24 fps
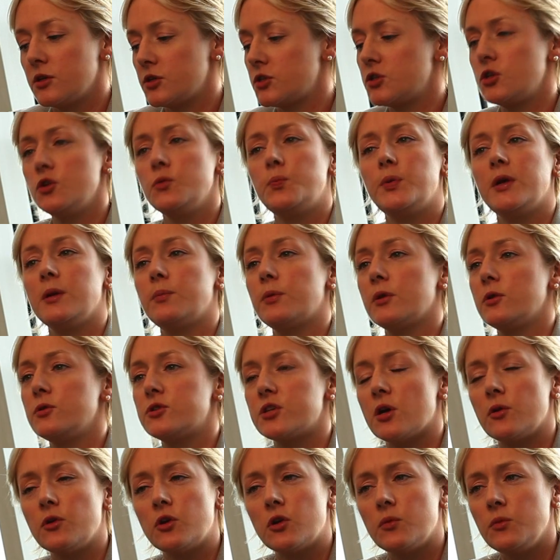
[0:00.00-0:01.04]
2 people who
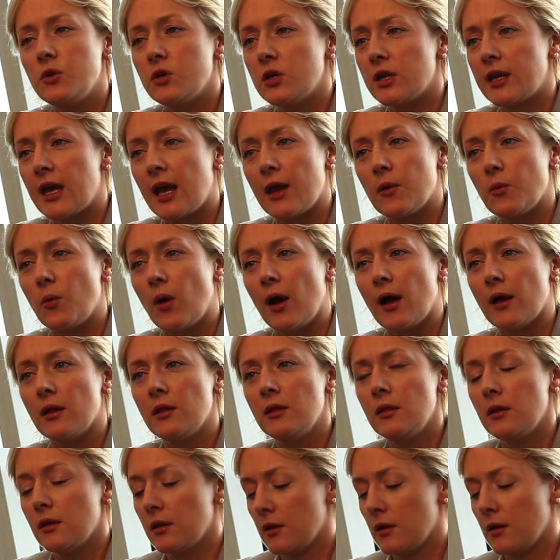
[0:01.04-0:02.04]
don't communicate well,